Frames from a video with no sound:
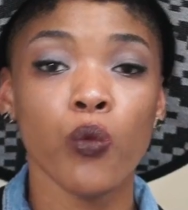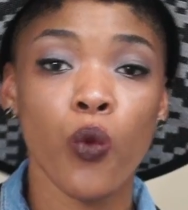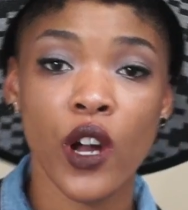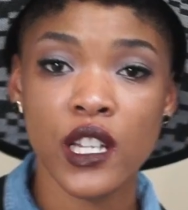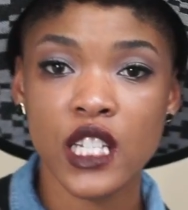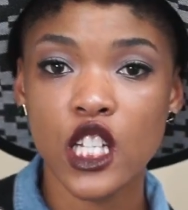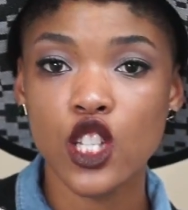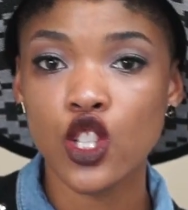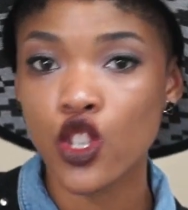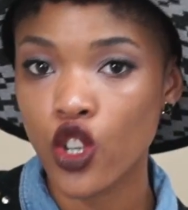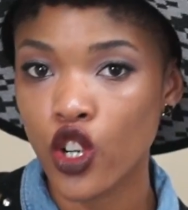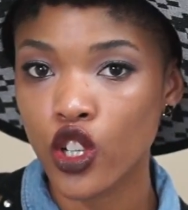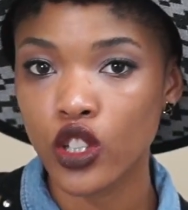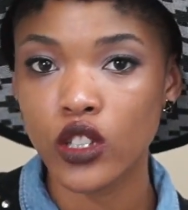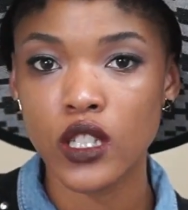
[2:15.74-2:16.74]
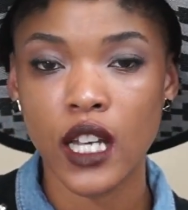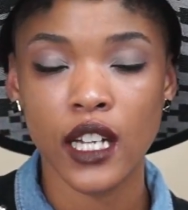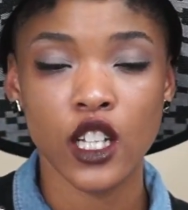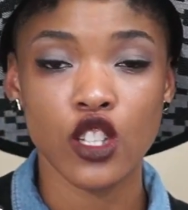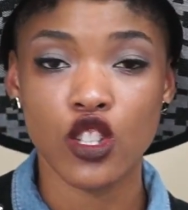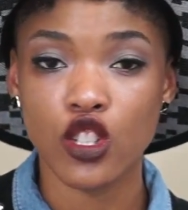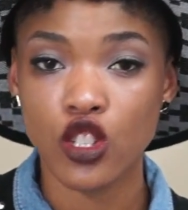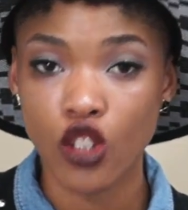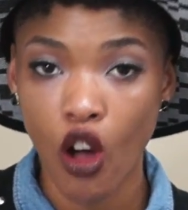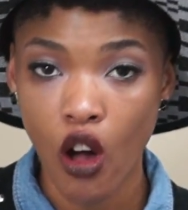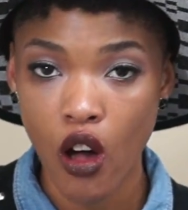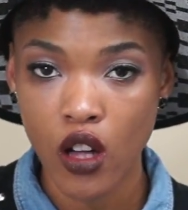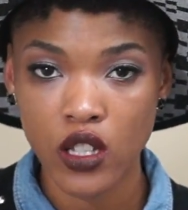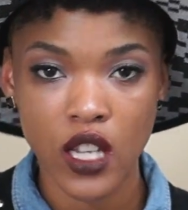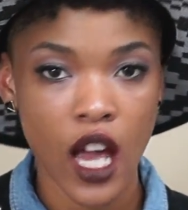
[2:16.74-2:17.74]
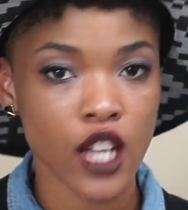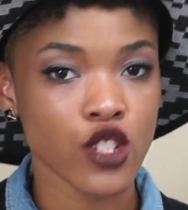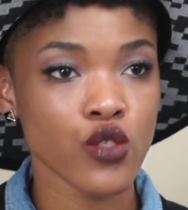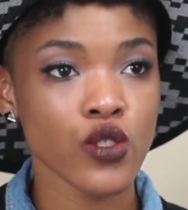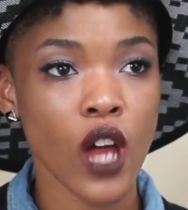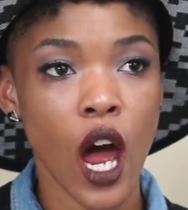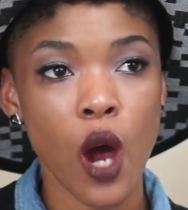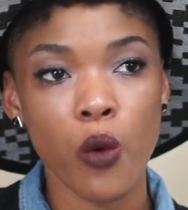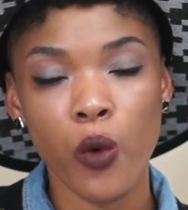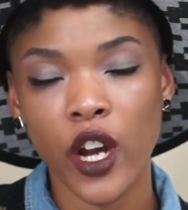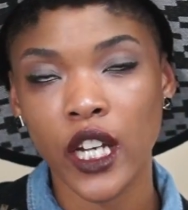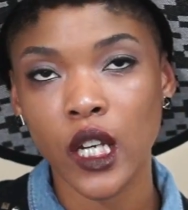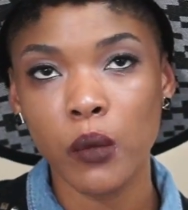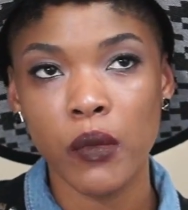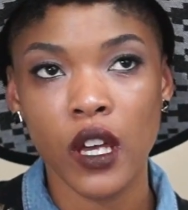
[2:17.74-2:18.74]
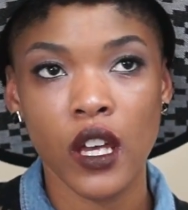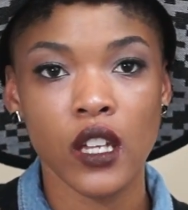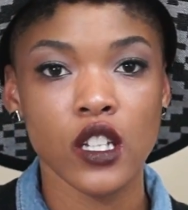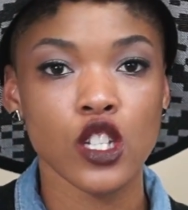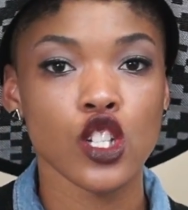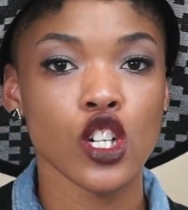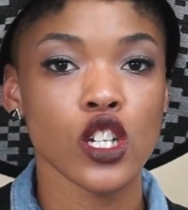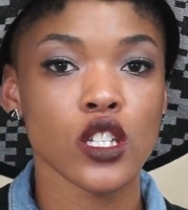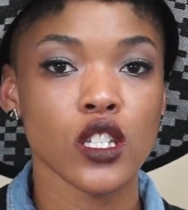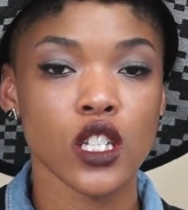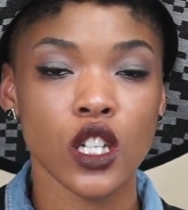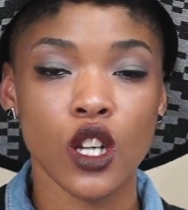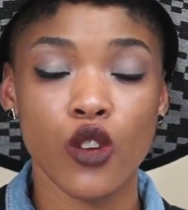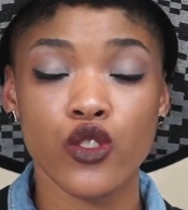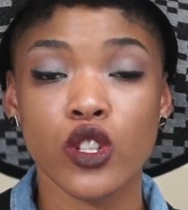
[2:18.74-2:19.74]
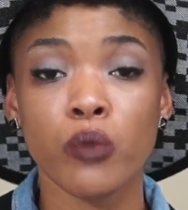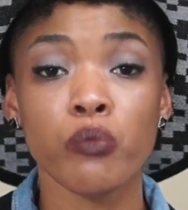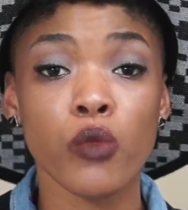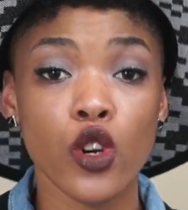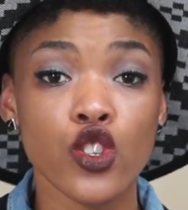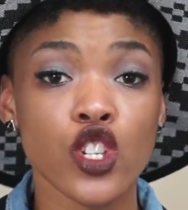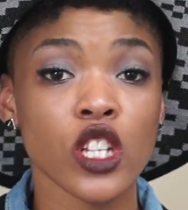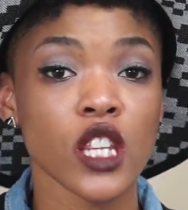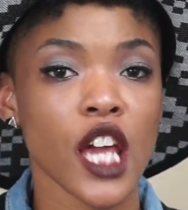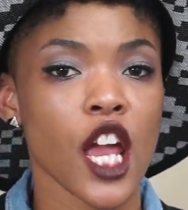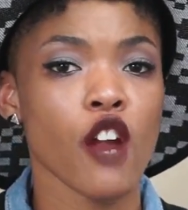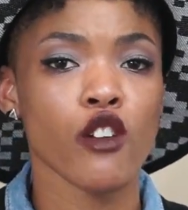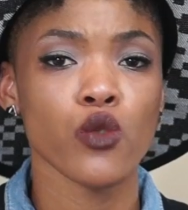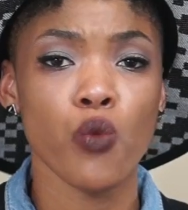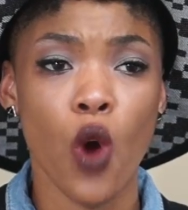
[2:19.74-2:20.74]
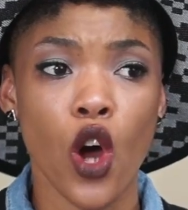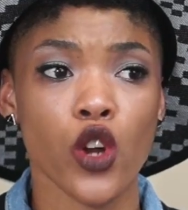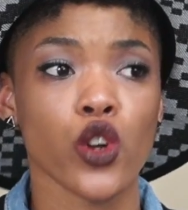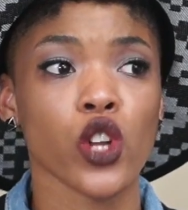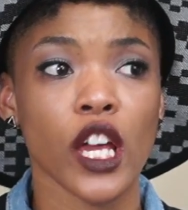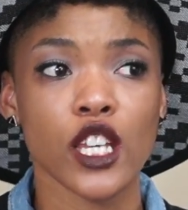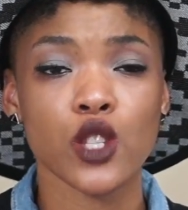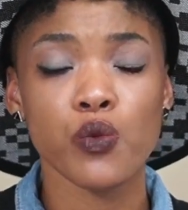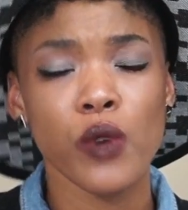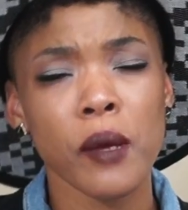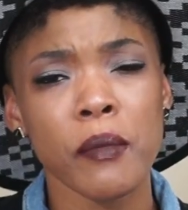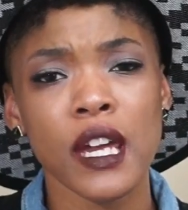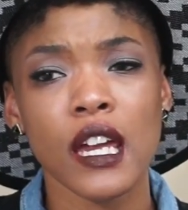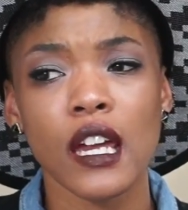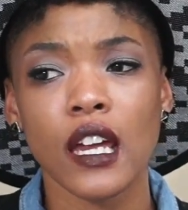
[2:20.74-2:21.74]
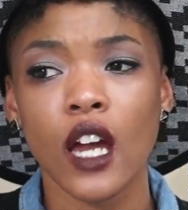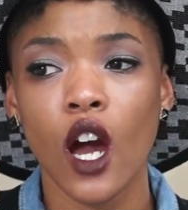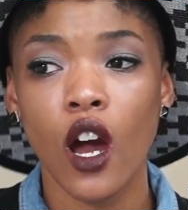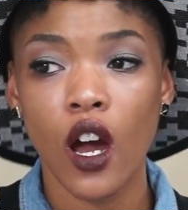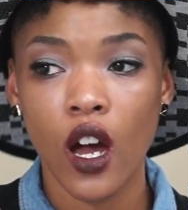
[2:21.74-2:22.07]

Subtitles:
Once it's curled and installed, I do not recommend just submerging the hair in water like swimming.